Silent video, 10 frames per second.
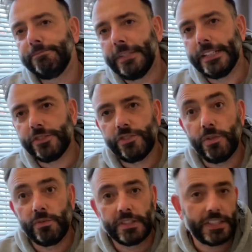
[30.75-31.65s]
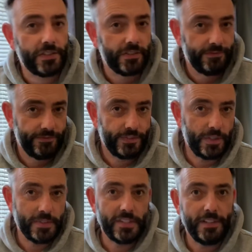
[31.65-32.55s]
it's student edition, so
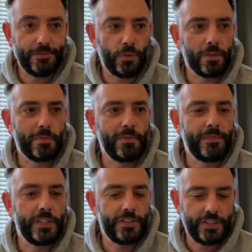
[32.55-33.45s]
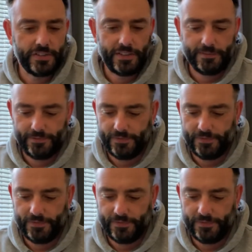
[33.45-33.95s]
it's the affordable versions of